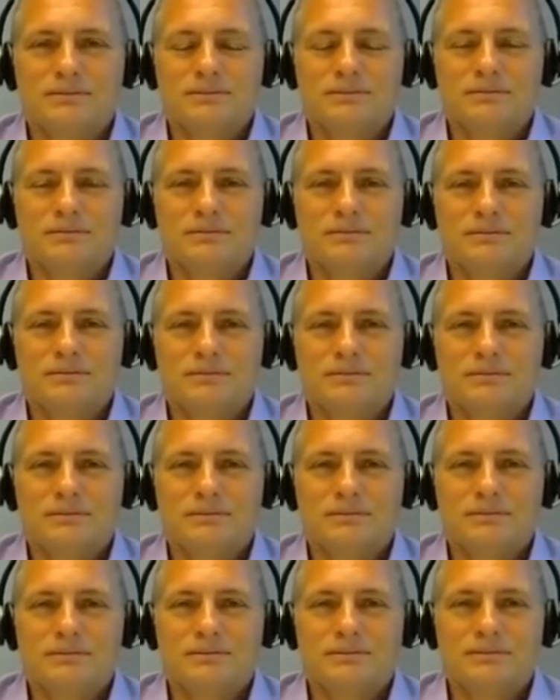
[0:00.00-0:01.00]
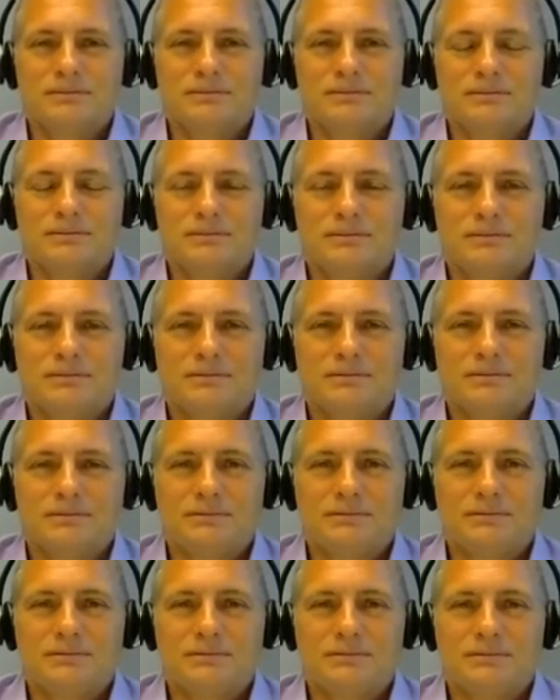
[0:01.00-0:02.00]

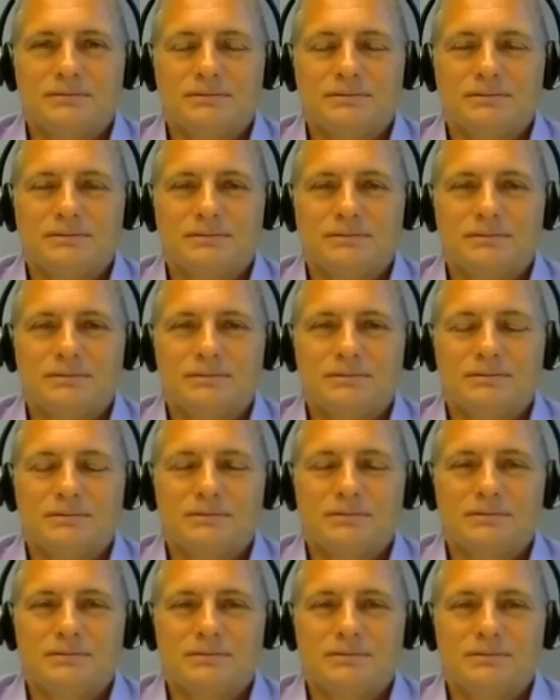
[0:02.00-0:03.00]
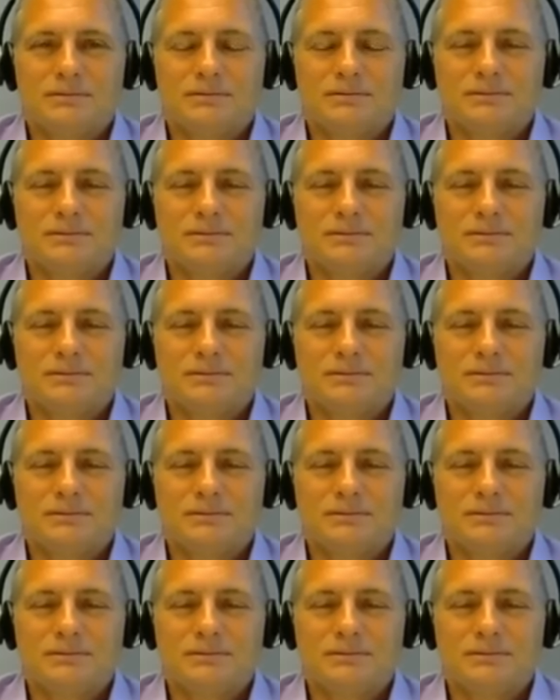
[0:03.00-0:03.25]
The person shown says nothing.